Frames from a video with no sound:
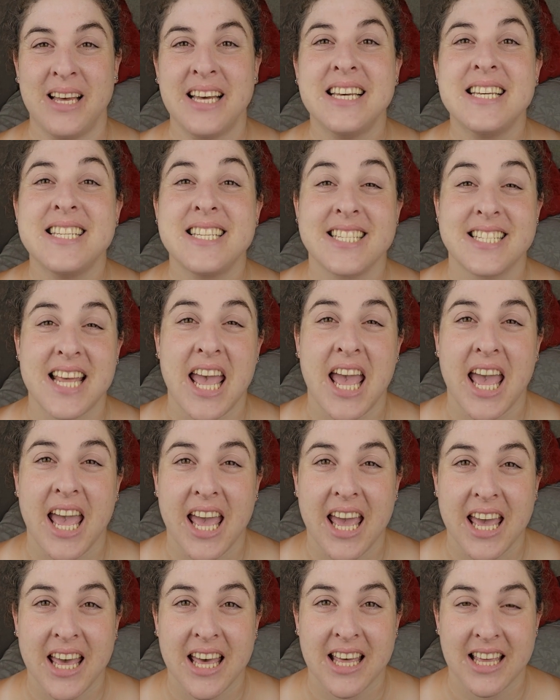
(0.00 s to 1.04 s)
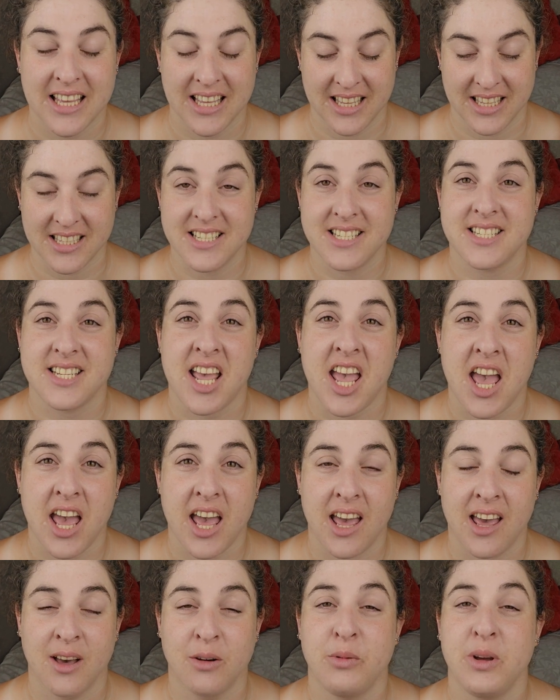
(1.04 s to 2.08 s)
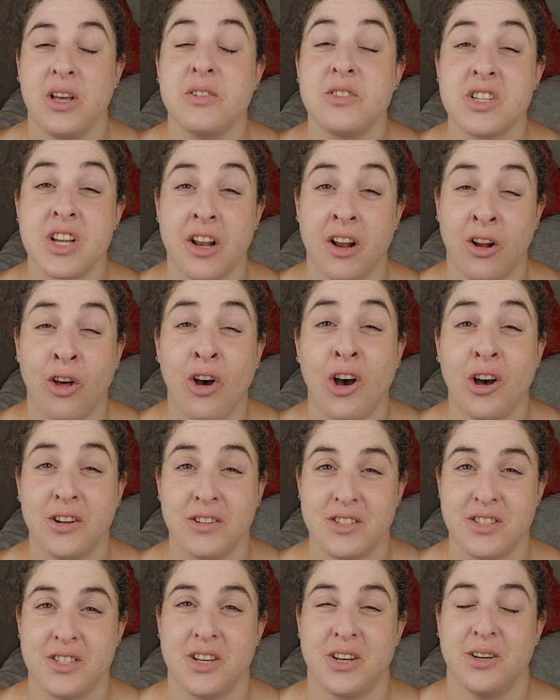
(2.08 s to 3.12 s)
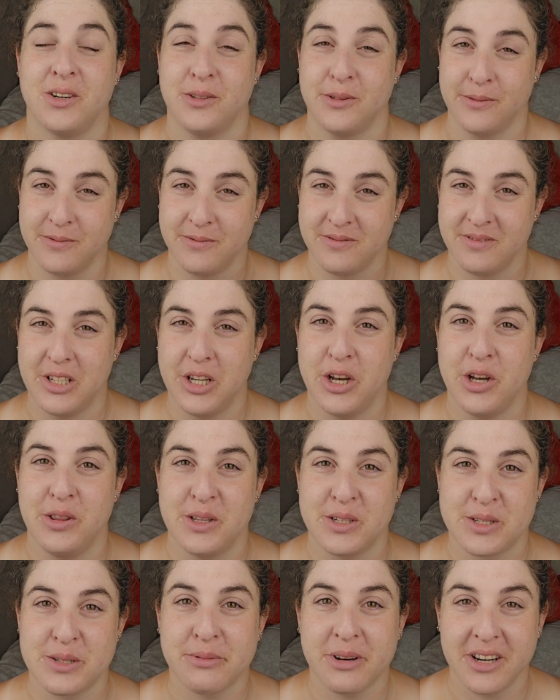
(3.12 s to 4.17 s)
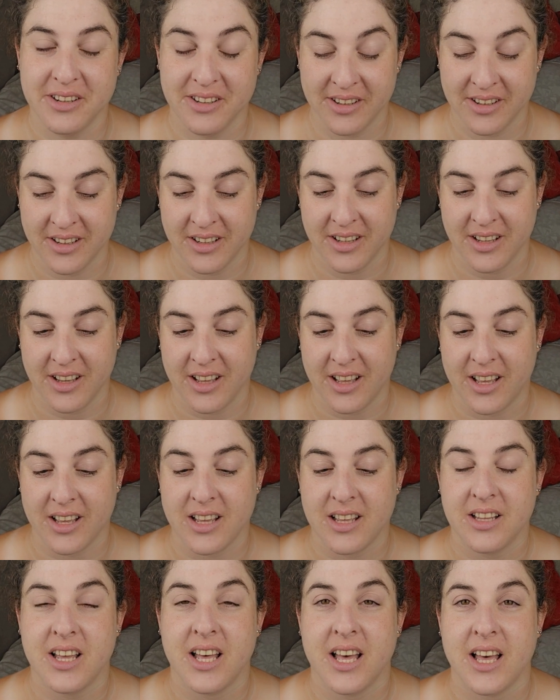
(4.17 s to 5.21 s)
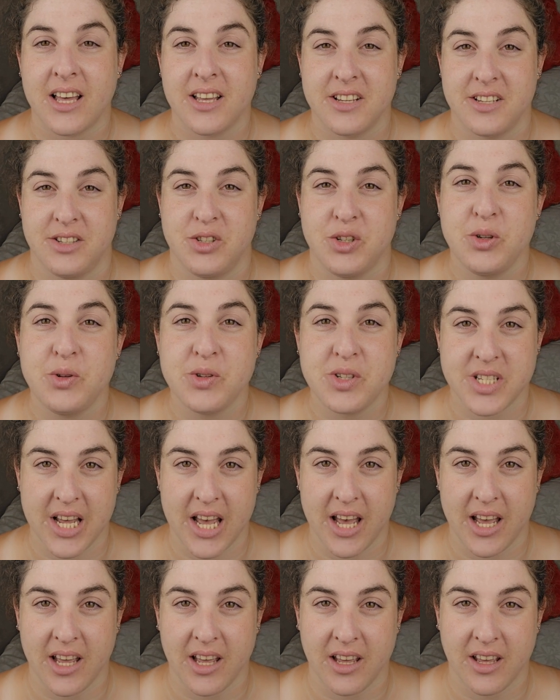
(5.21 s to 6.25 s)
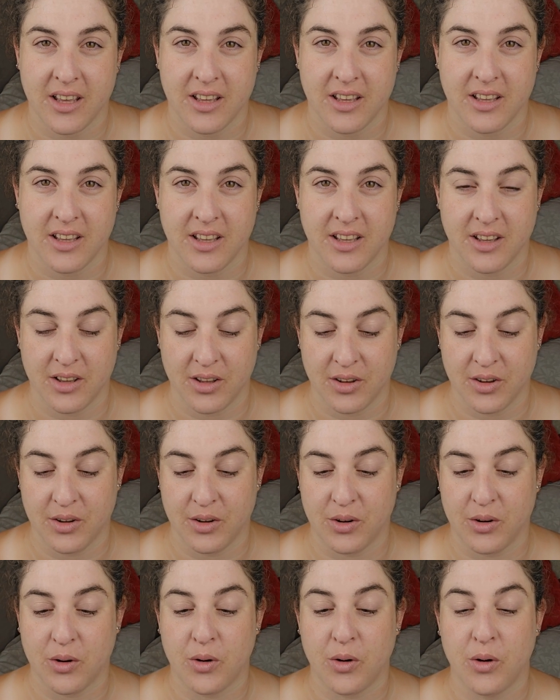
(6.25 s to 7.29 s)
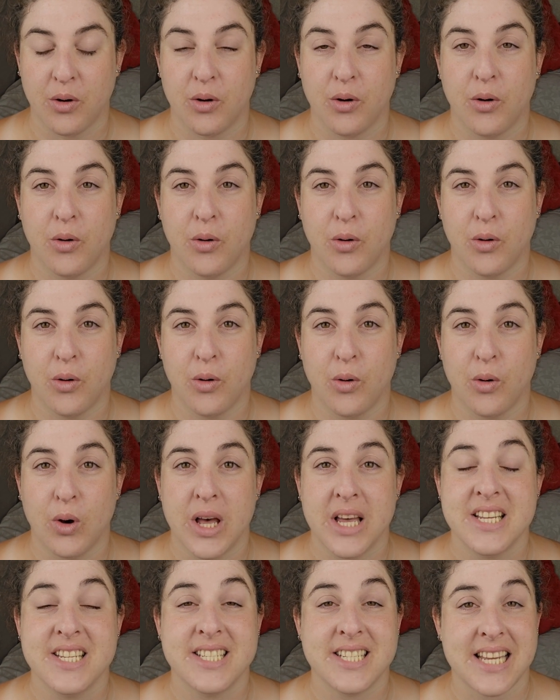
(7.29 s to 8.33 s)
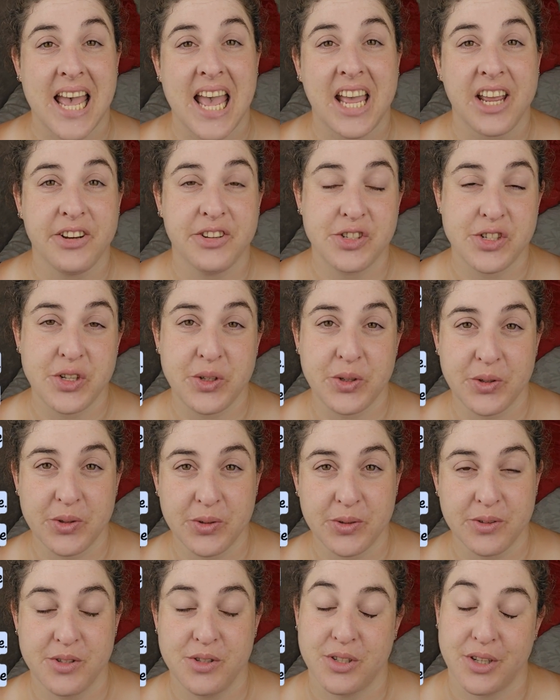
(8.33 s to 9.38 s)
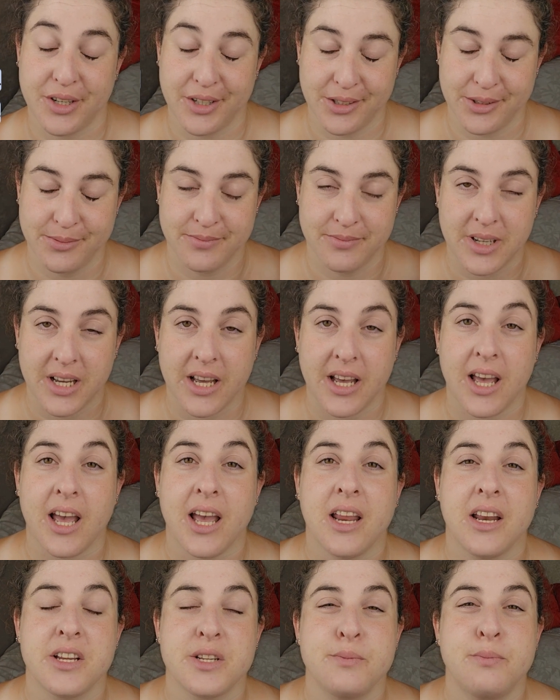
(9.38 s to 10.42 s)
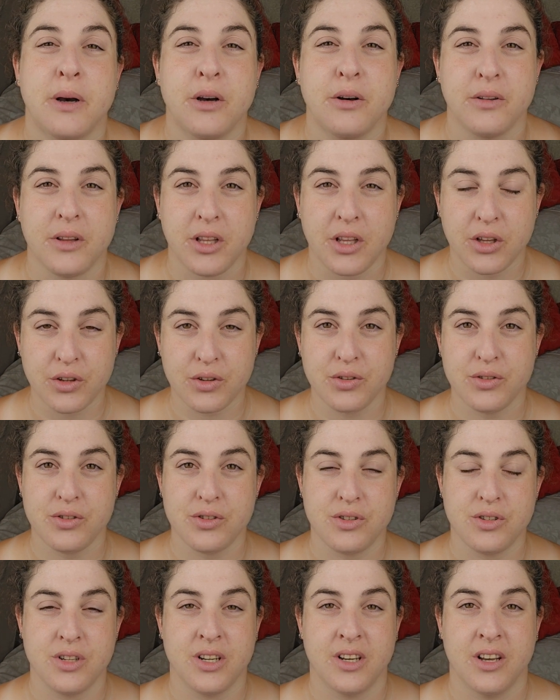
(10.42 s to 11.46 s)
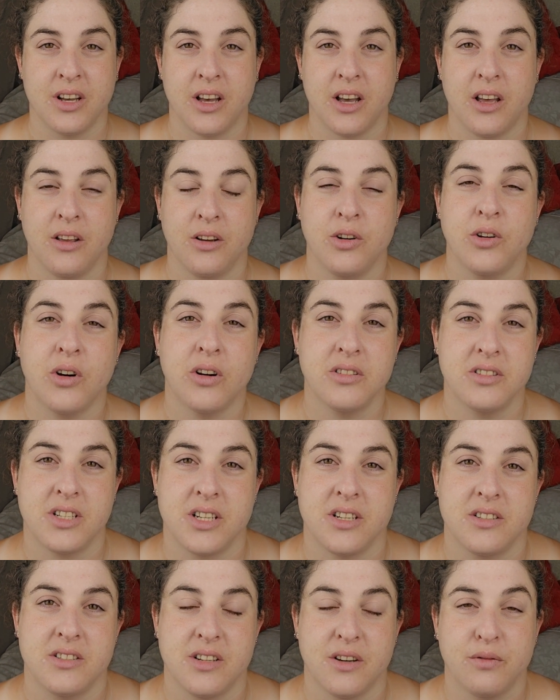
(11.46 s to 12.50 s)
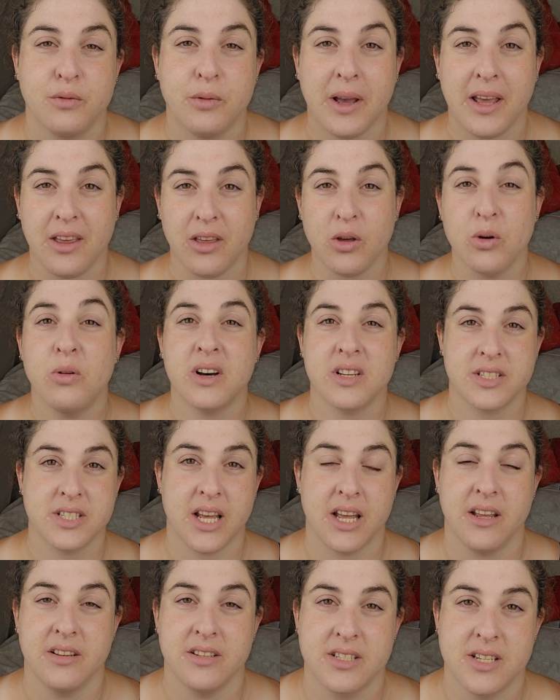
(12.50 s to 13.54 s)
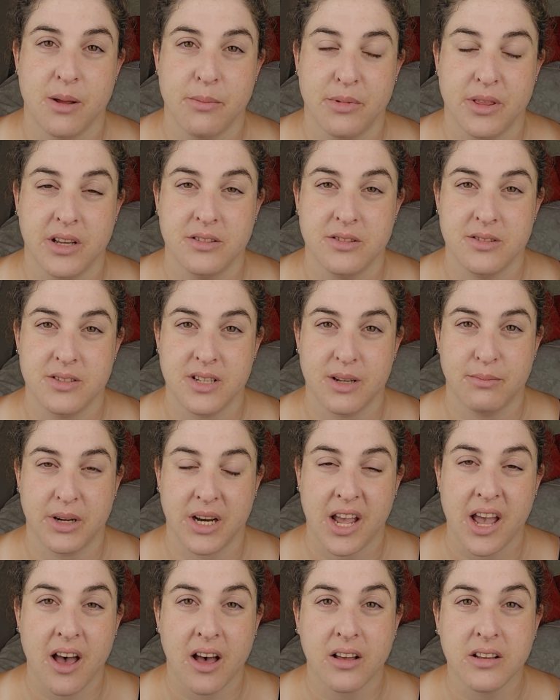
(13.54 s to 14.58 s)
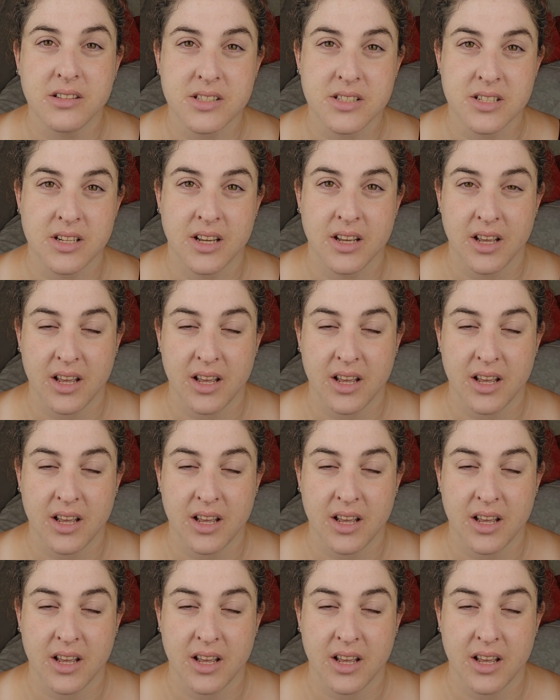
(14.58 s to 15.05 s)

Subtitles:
Say, we use it a lot, so learn this one. To say or say to. So it is both used in context of where you are saying something to somebody else,